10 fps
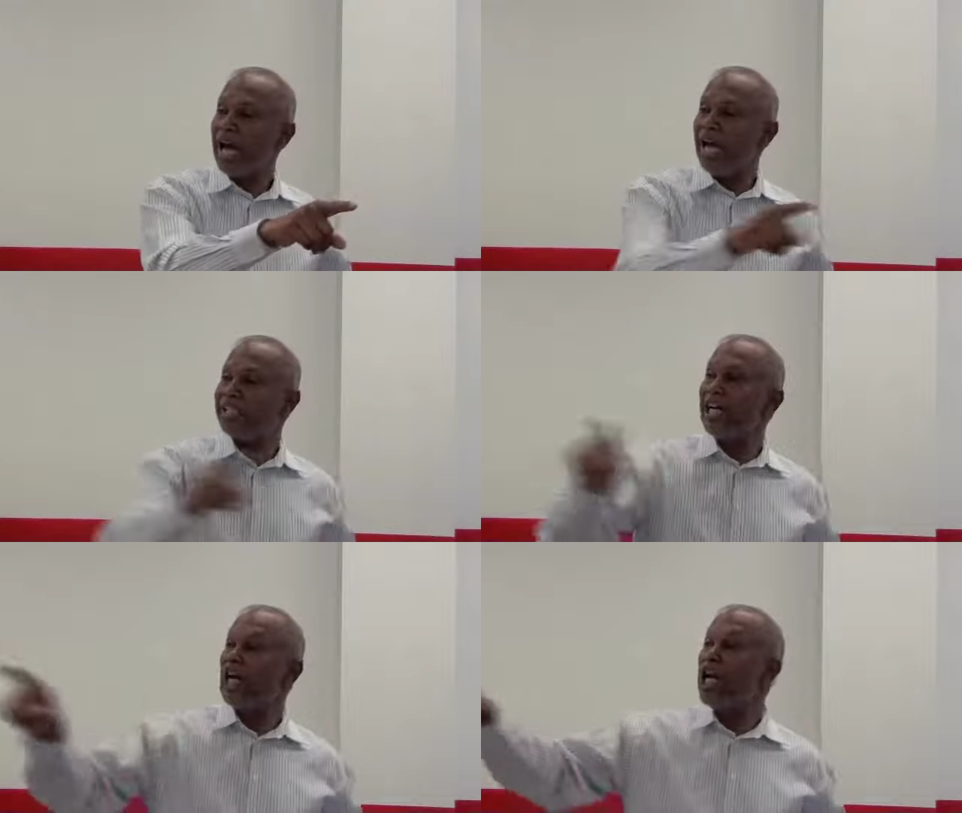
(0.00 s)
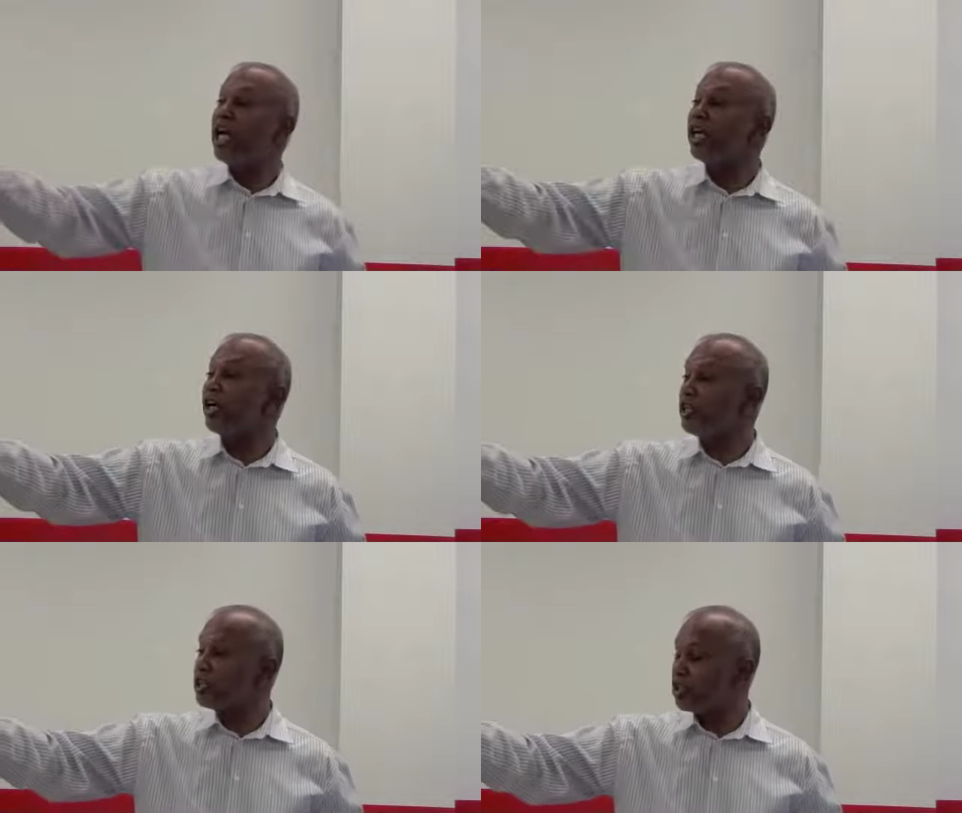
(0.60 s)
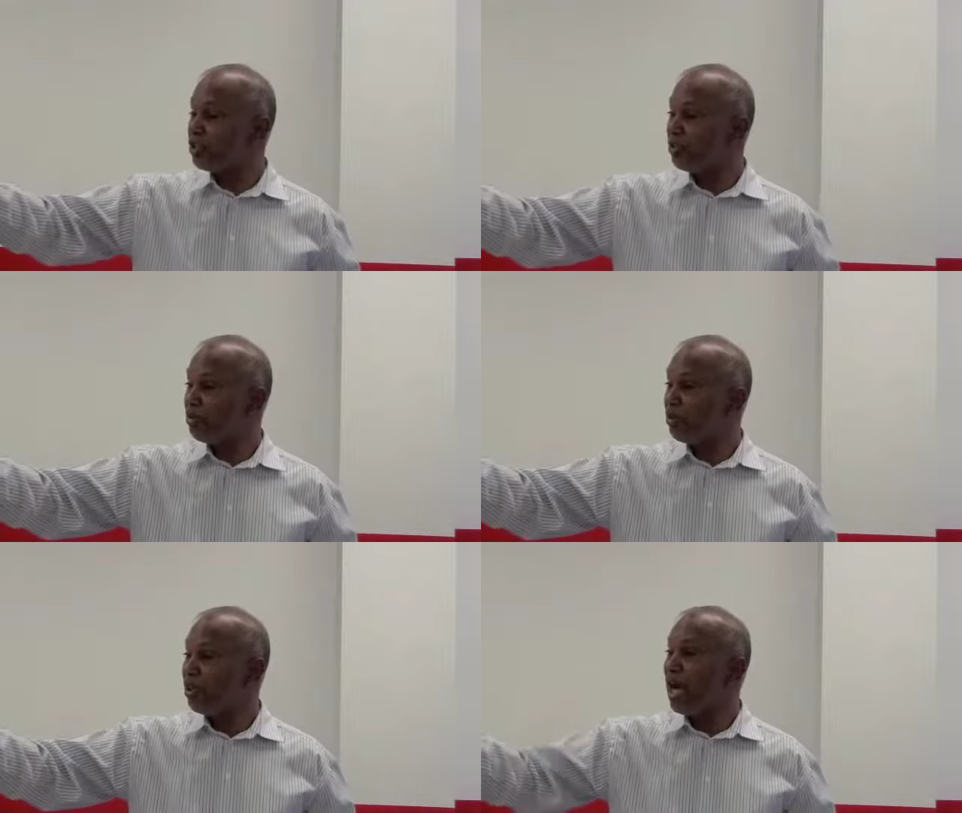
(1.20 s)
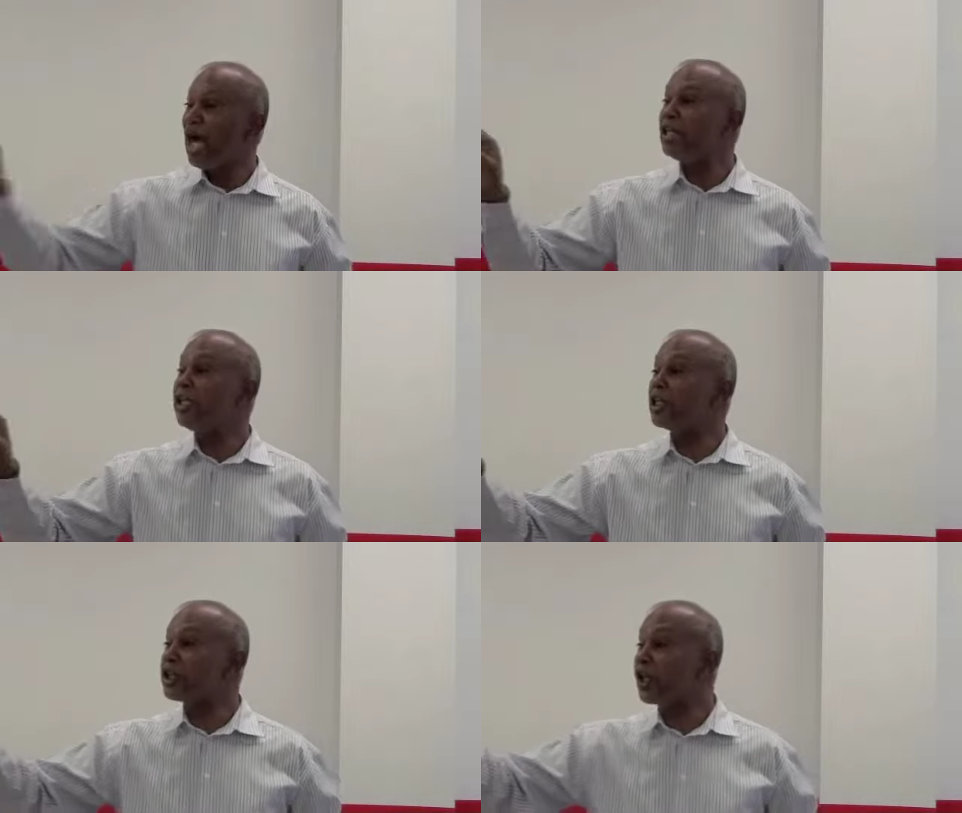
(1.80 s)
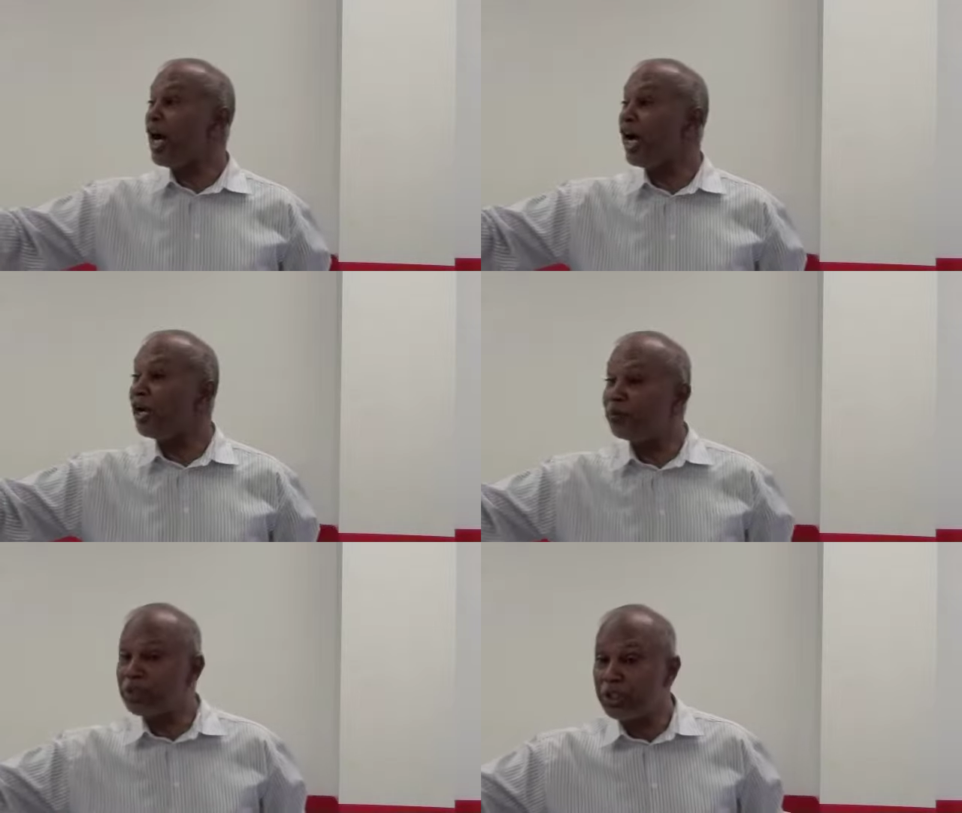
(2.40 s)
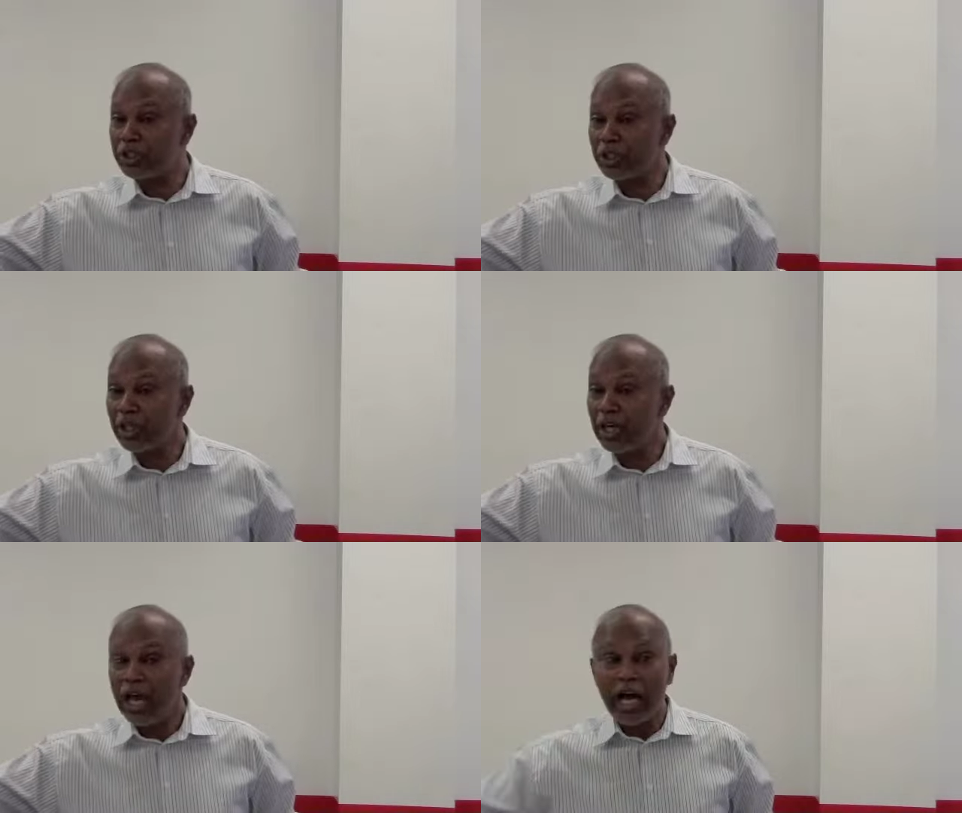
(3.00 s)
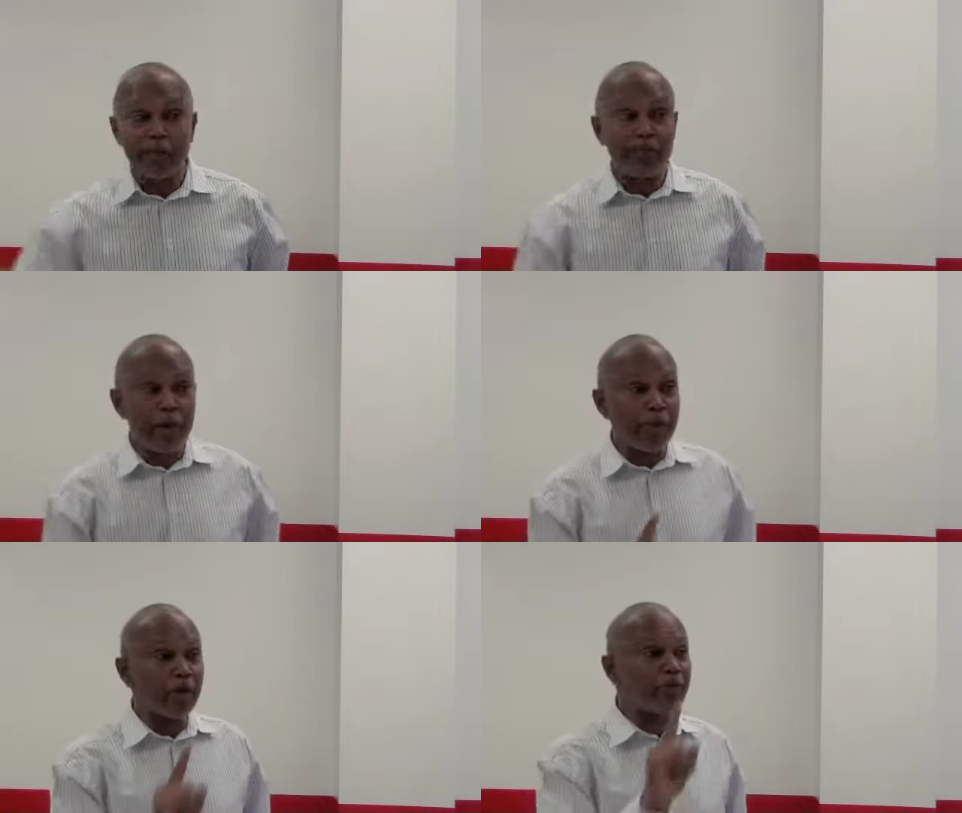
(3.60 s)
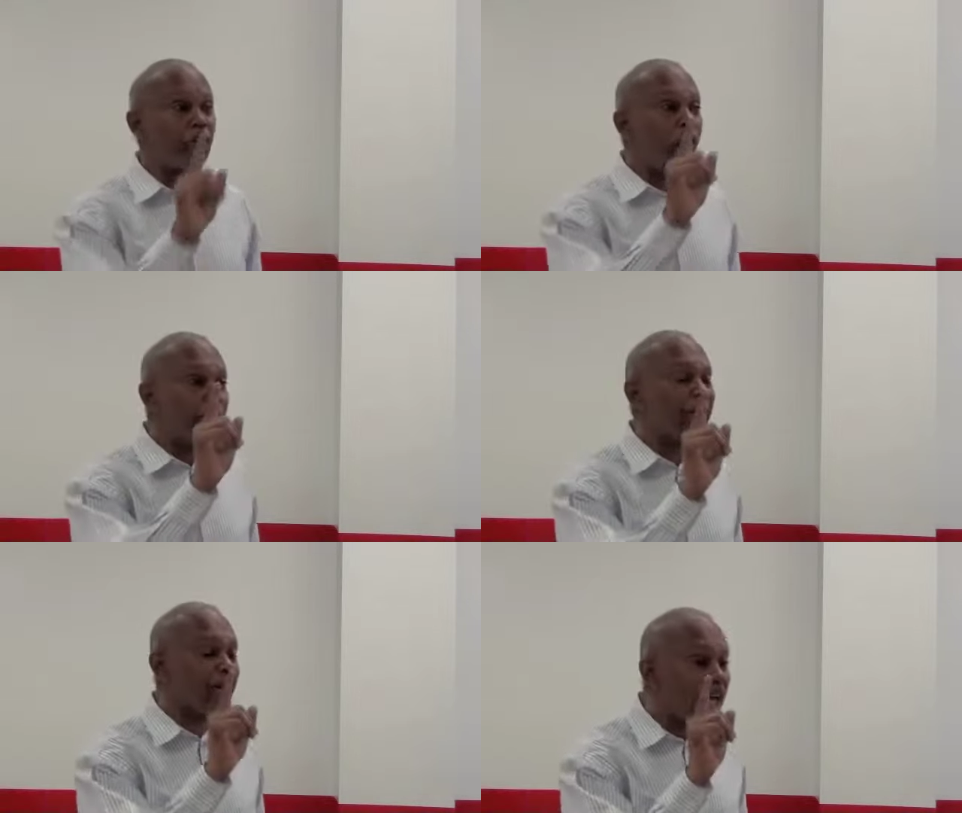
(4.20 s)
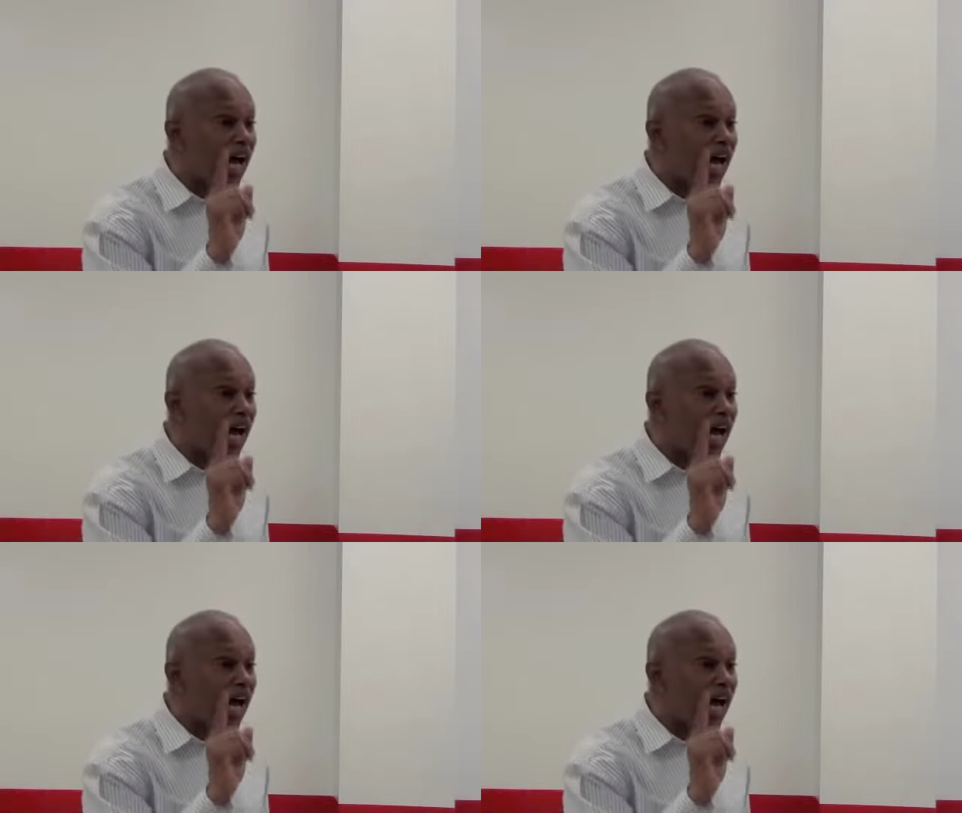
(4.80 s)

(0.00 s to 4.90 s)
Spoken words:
and their leaders and their tribes and people of the upper